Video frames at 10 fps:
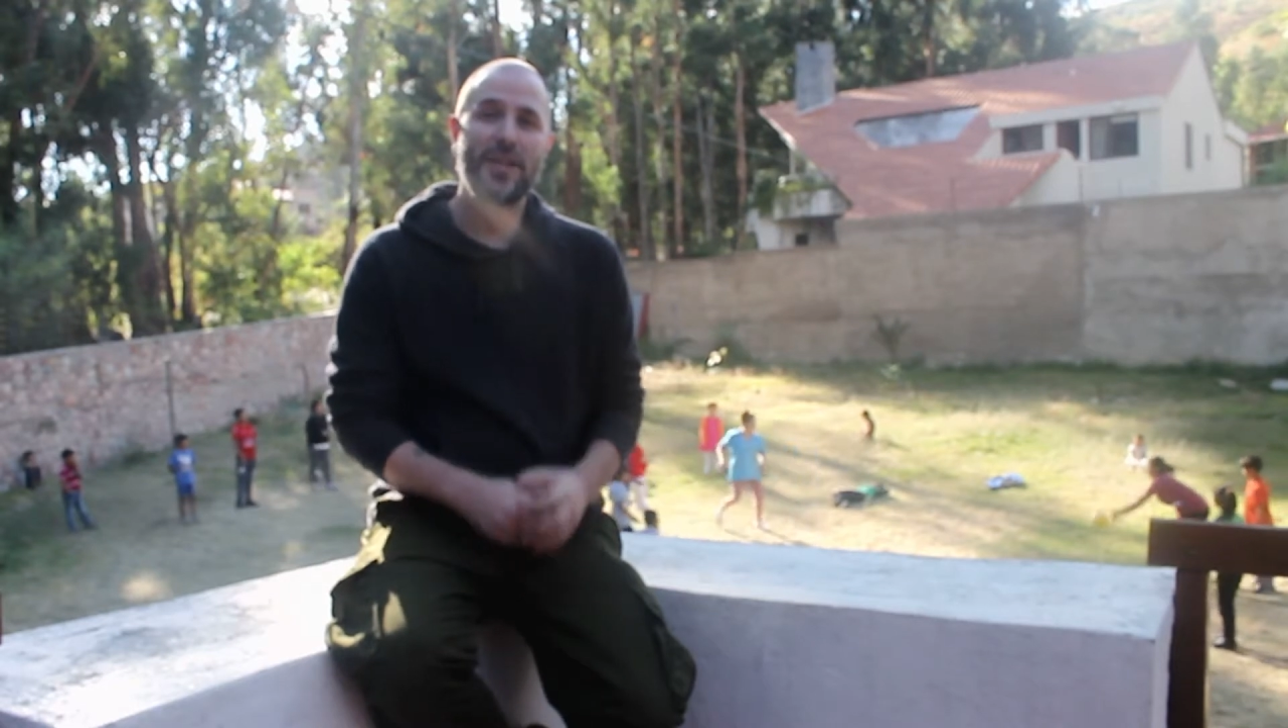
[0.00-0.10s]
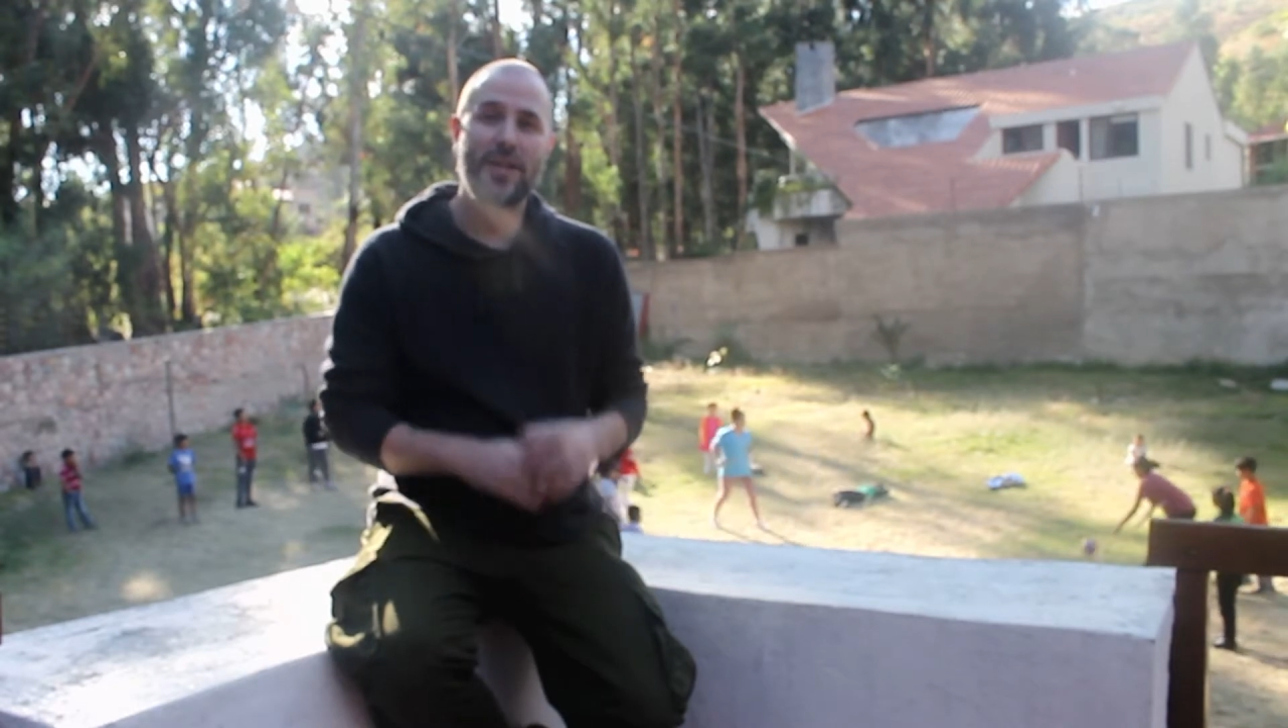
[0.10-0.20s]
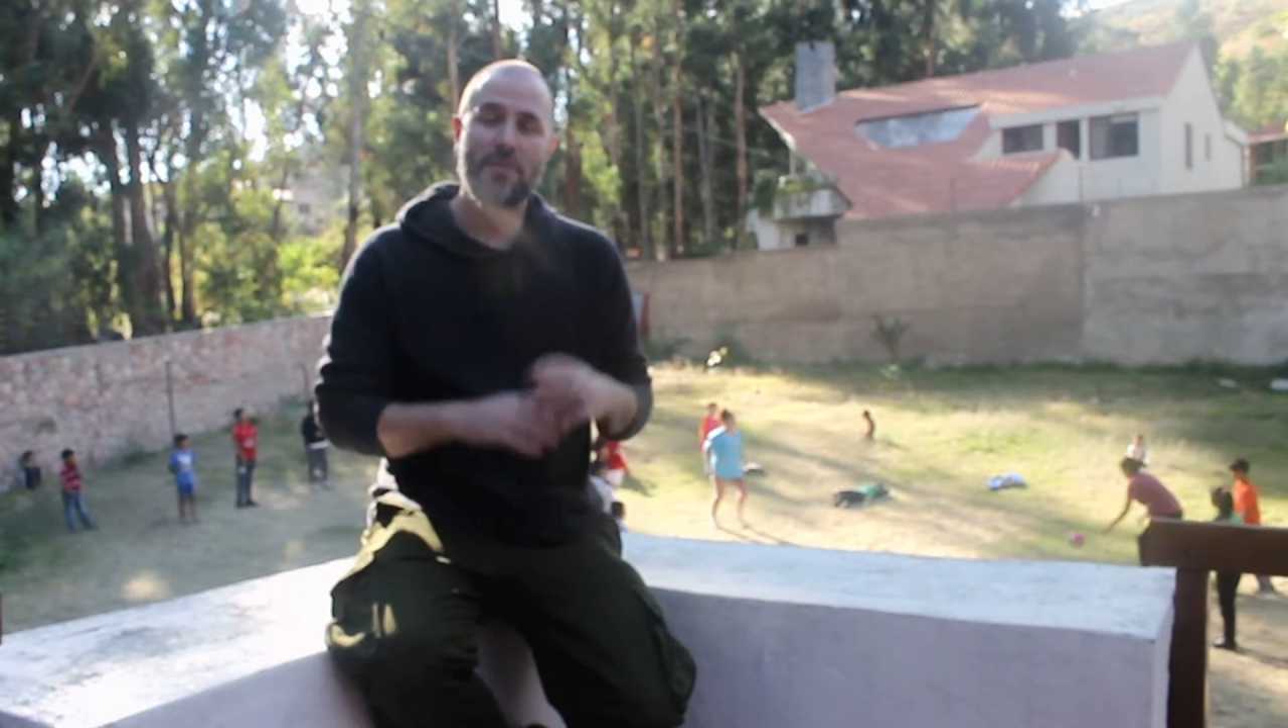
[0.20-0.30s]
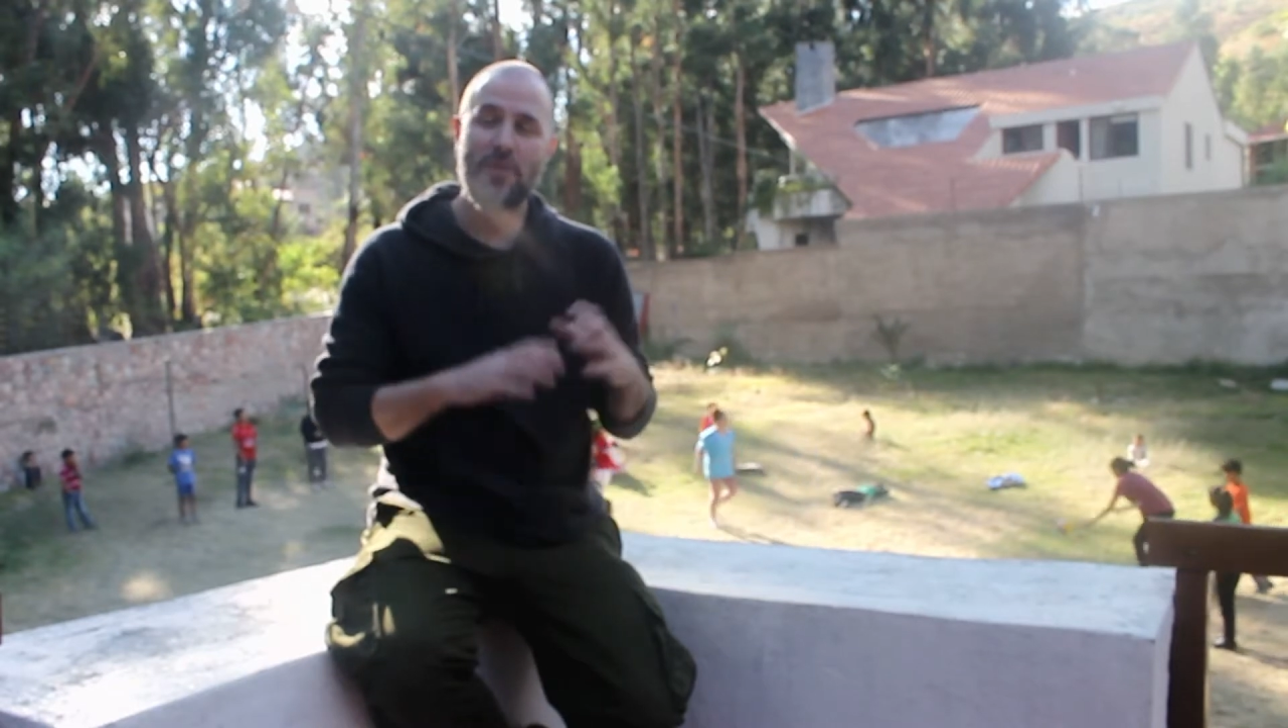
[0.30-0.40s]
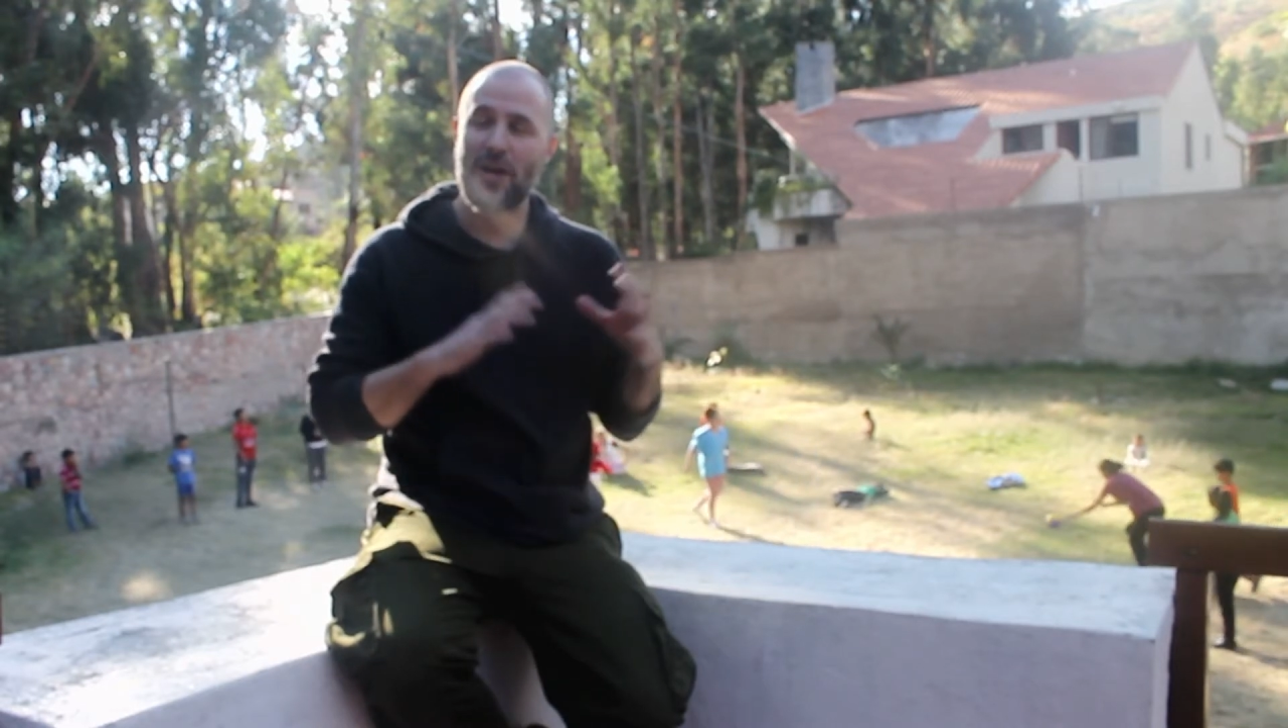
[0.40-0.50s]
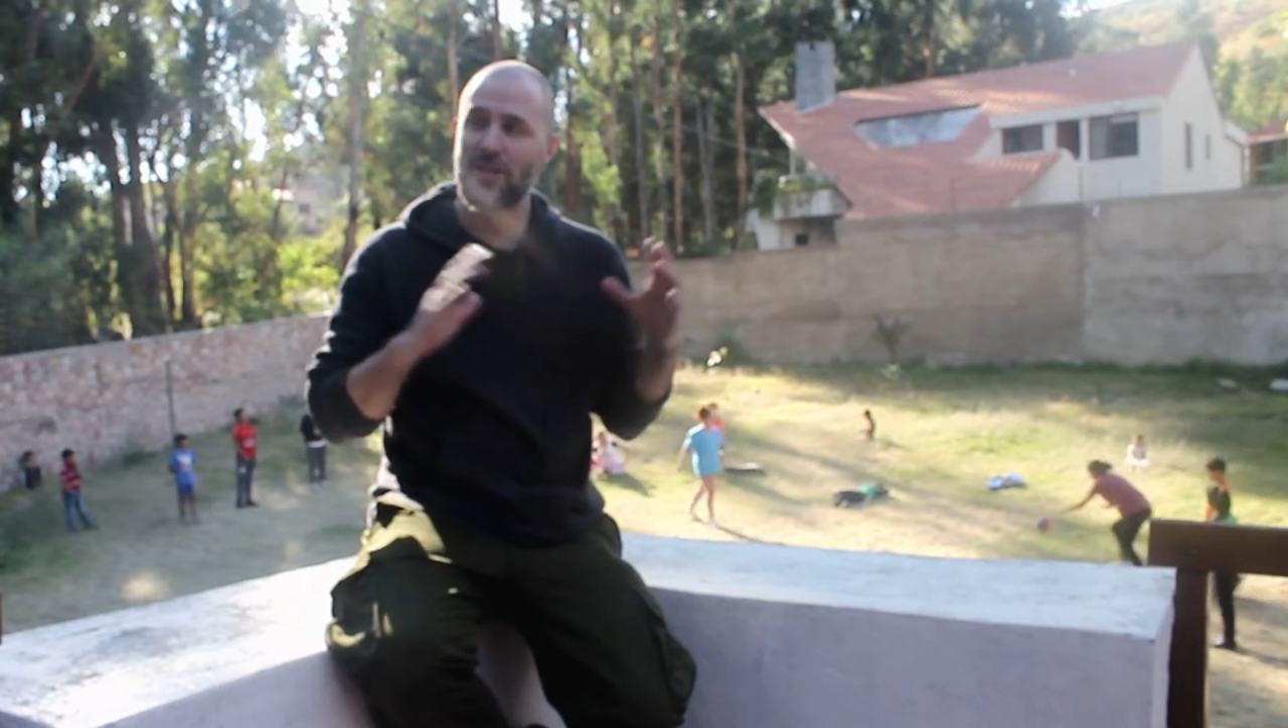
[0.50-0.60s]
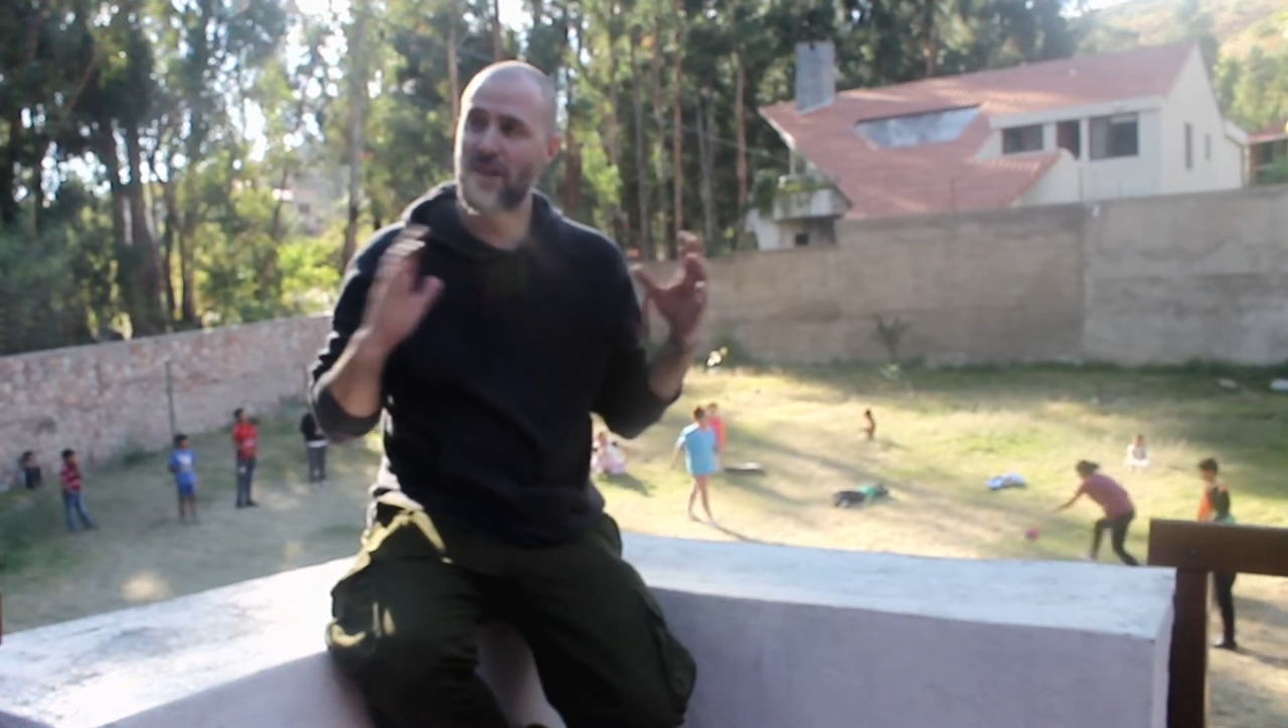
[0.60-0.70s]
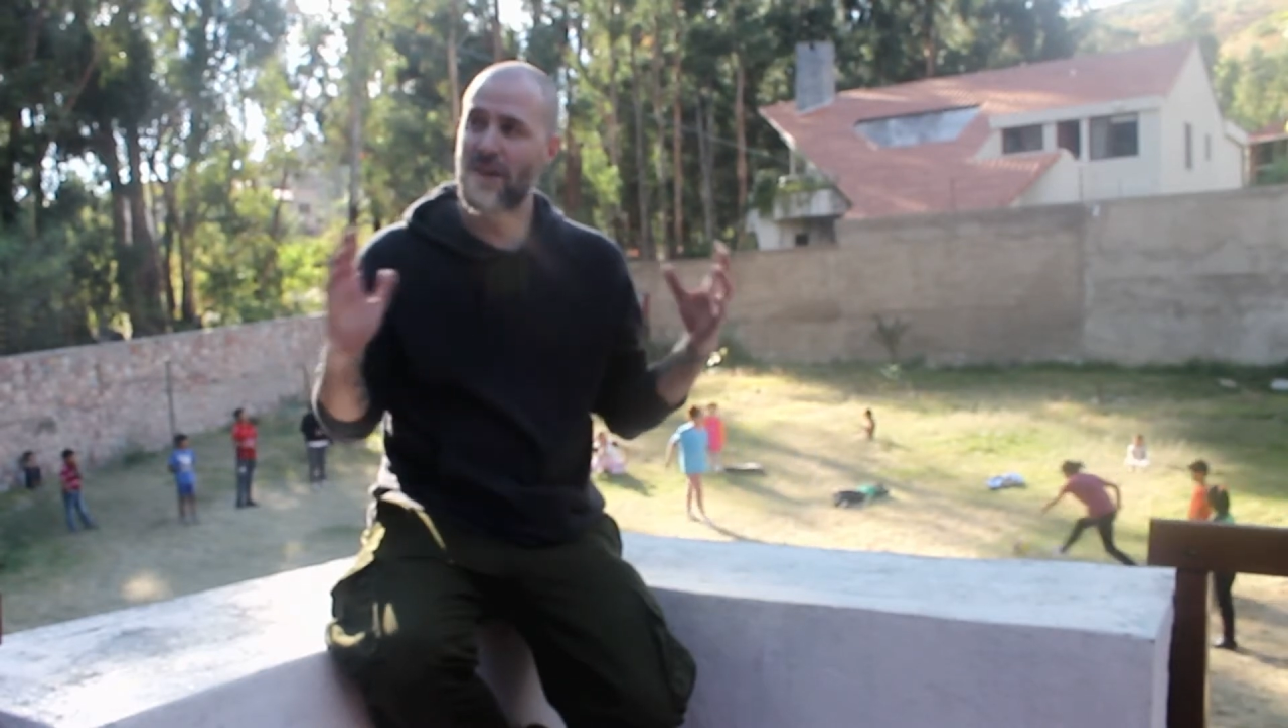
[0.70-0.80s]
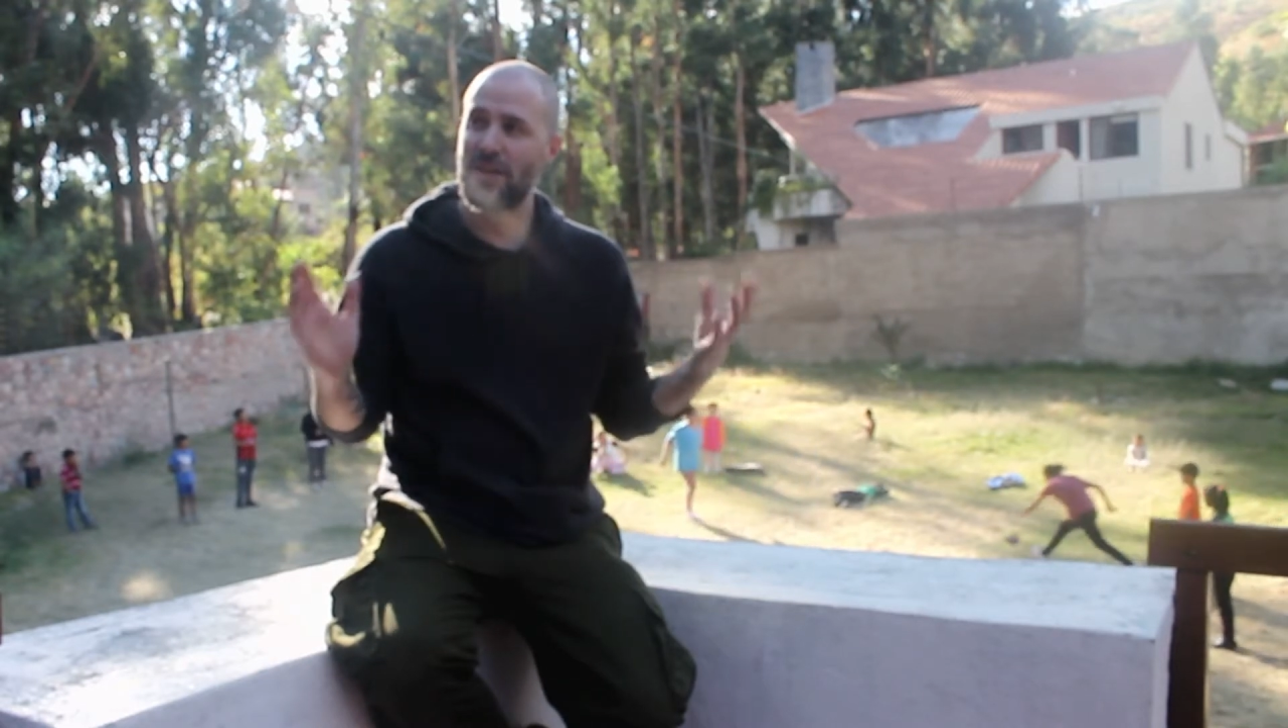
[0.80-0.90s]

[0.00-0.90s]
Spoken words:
compared to a lot